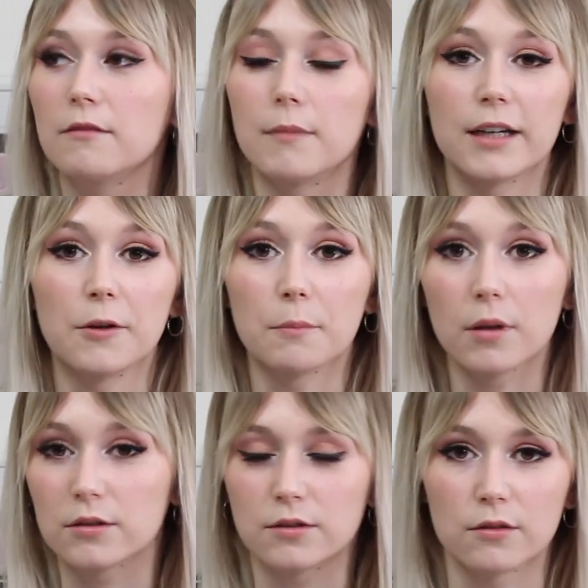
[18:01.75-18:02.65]
of my own
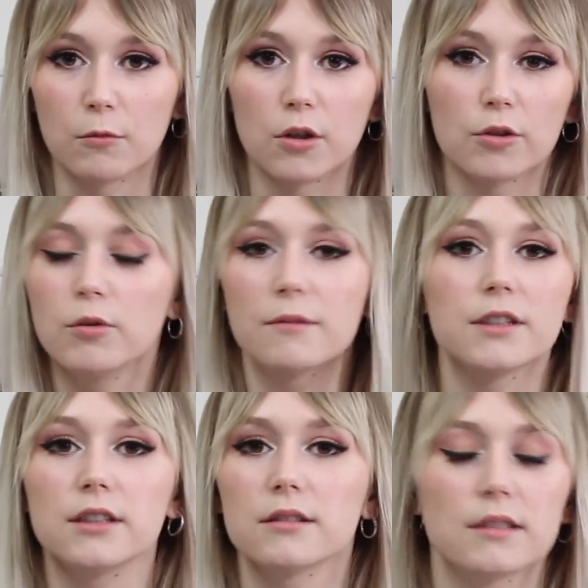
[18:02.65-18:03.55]
personal world, whoever
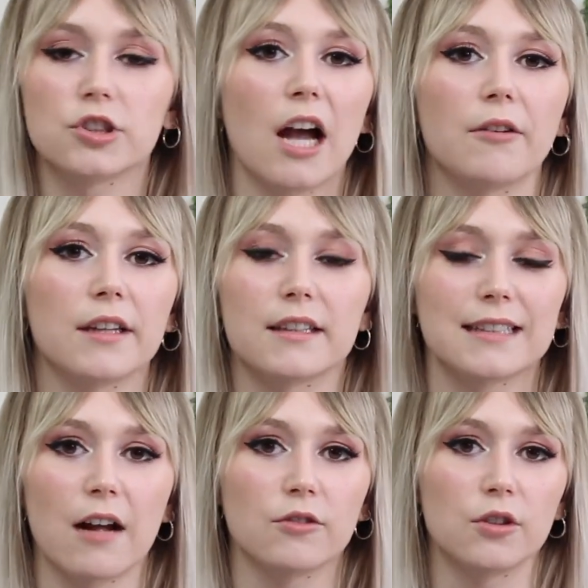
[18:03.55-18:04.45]
you're shouting this
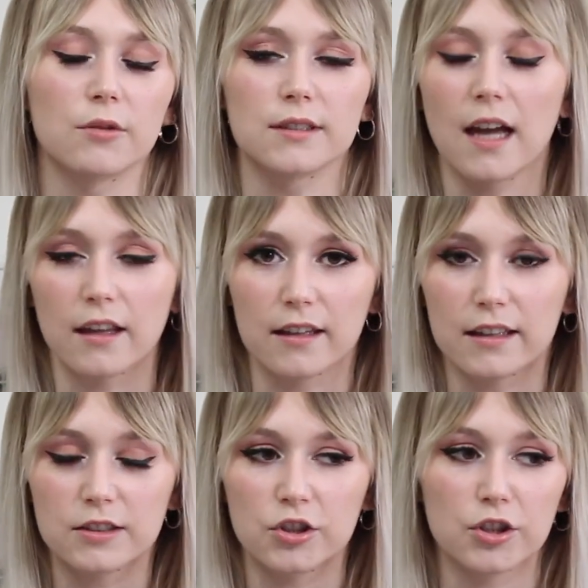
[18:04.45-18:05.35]
out to or telling
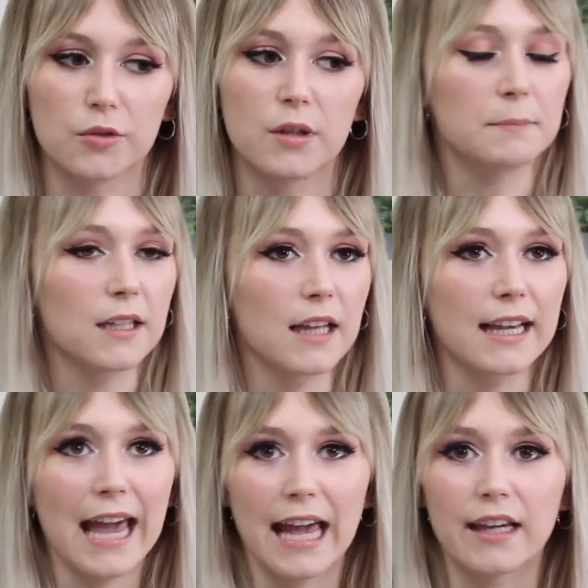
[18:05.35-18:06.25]
this to, be
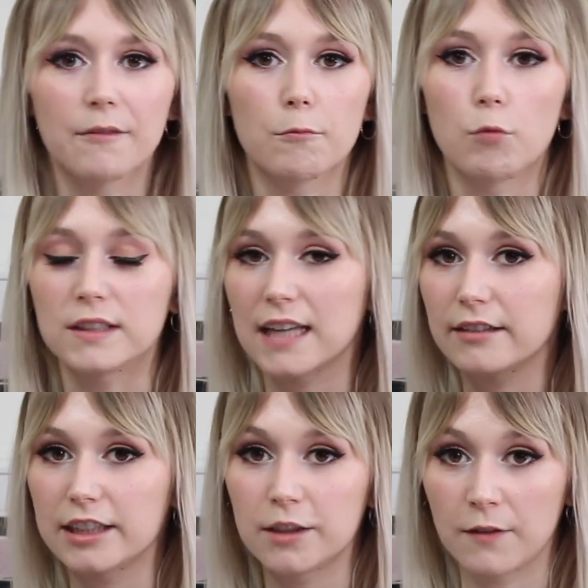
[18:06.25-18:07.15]
like, hey, if once I
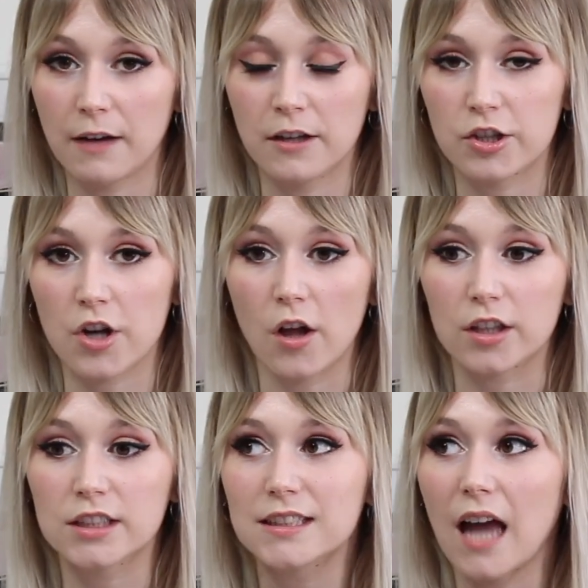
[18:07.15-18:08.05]
reach
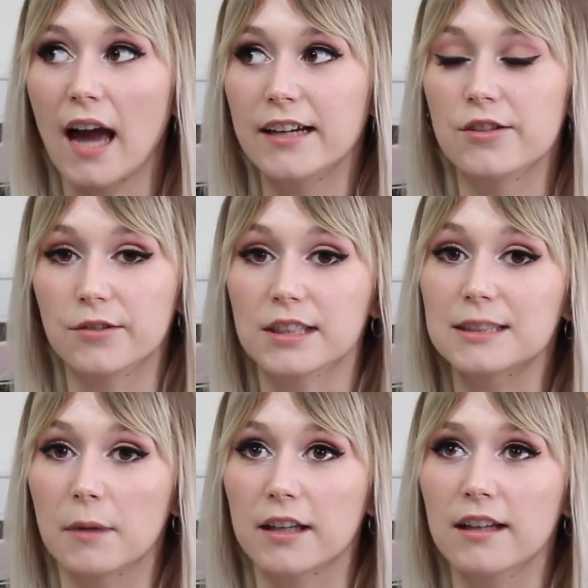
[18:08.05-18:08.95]
$500, I can use
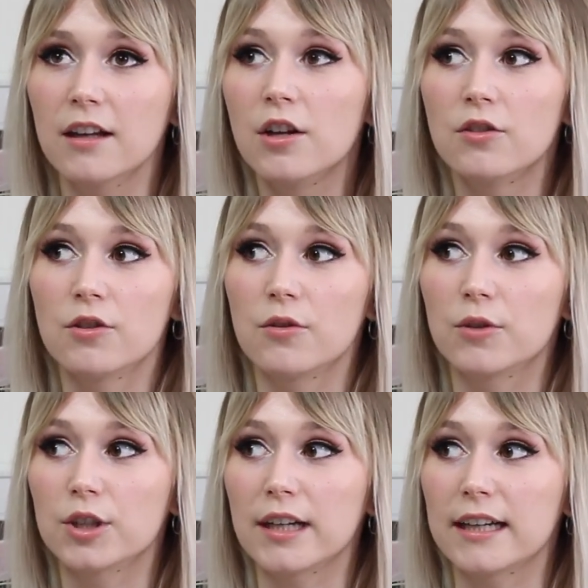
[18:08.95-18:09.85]
this money to
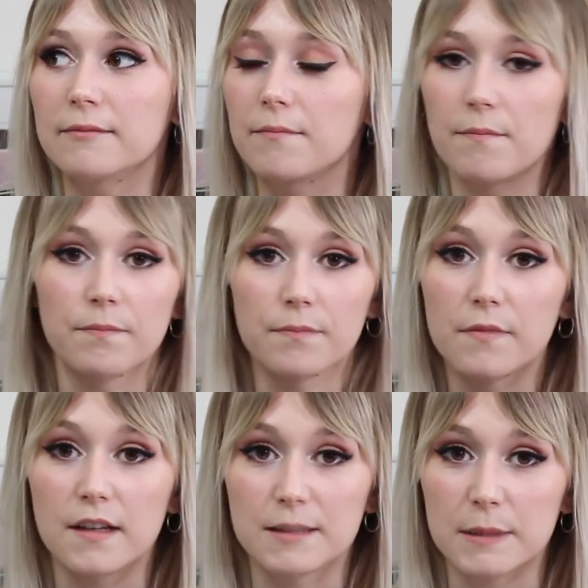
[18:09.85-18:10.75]
create
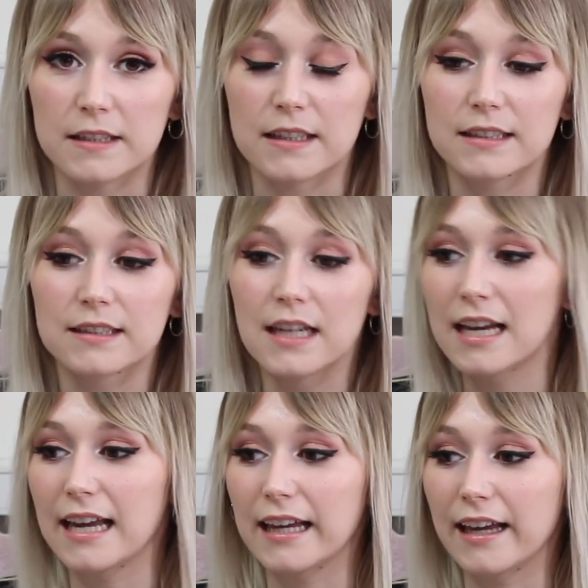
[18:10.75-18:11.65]
this business.
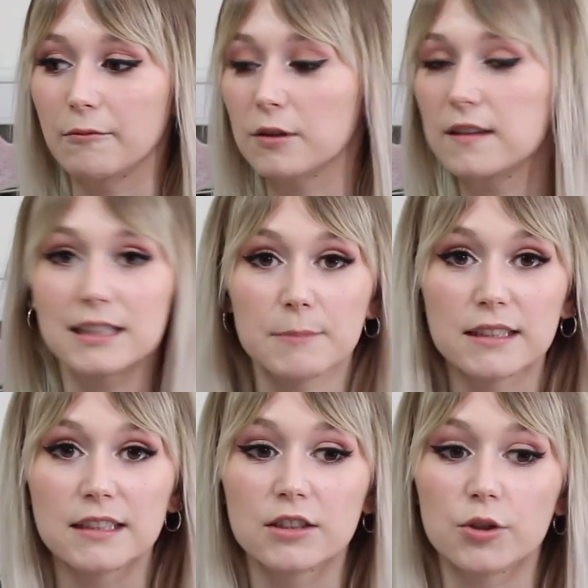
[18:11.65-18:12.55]
And with this
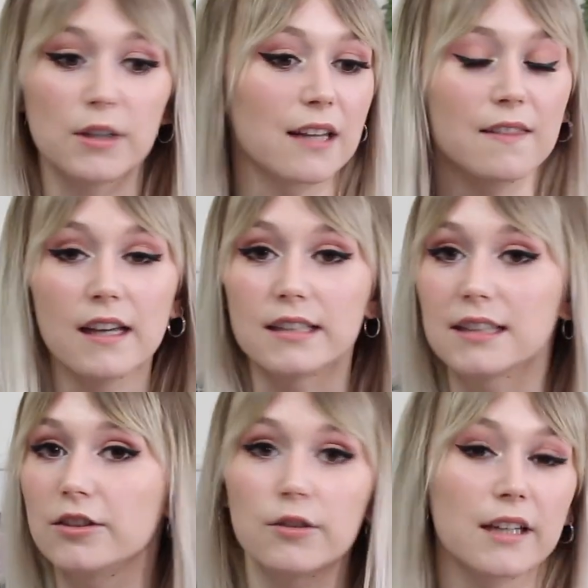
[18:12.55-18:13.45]
business, you'll get this
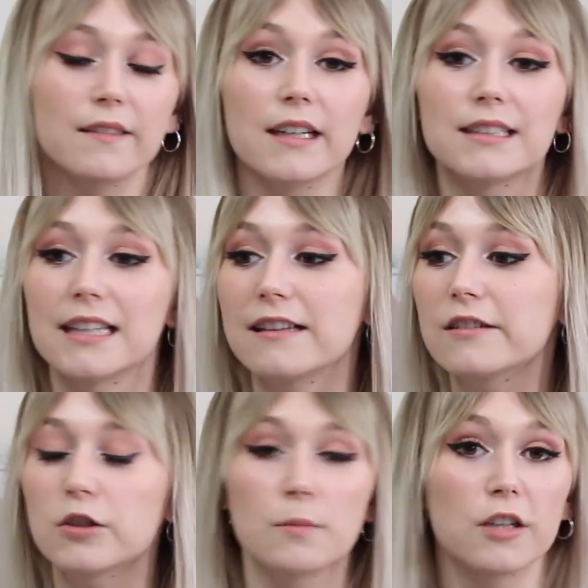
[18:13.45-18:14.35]
and you'll get this and
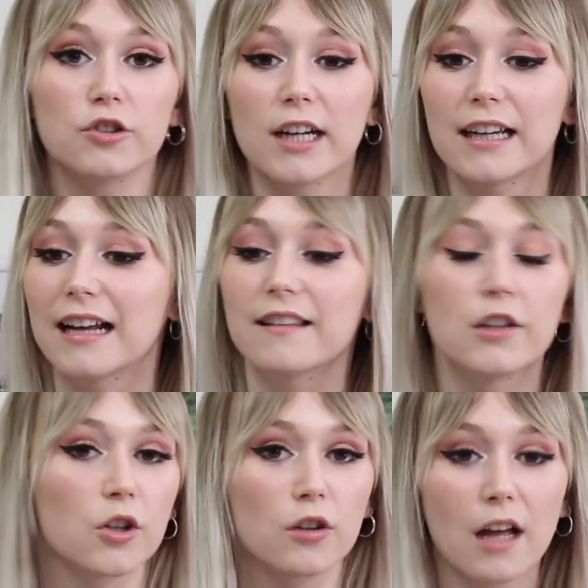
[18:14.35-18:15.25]
this will be great and I
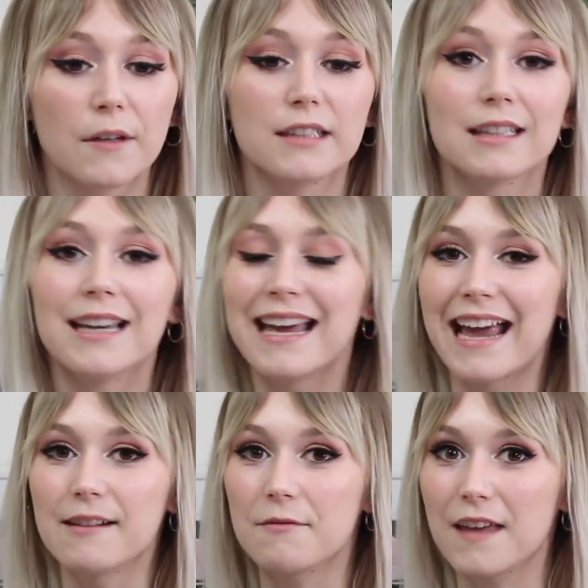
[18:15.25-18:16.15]
think you'll love it.
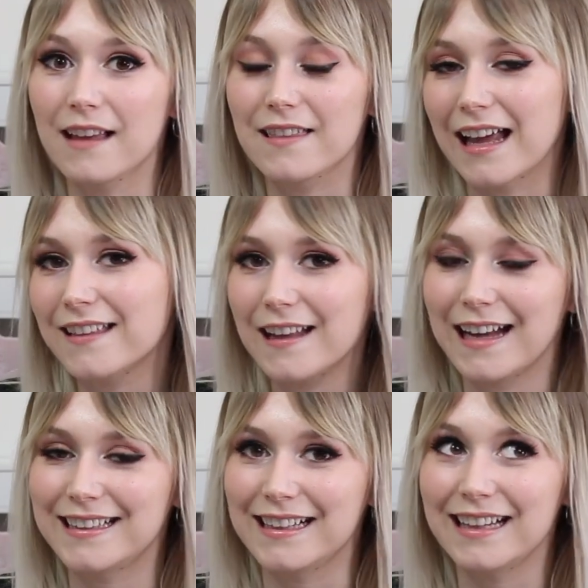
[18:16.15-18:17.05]
And if they like that
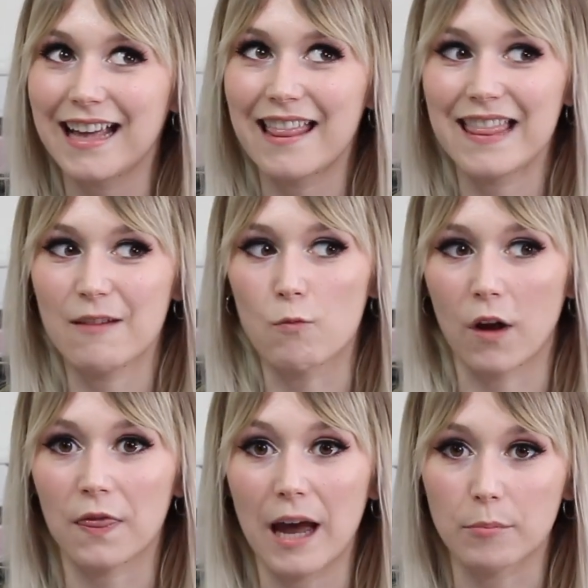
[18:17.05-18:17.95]
idea and they
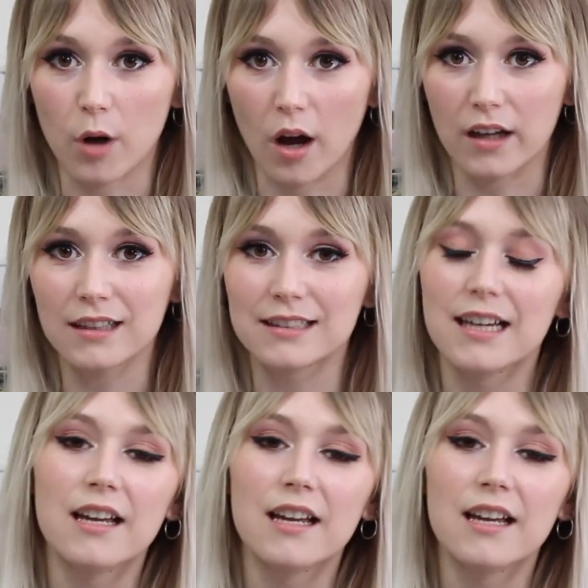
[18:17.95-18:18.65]
want that product,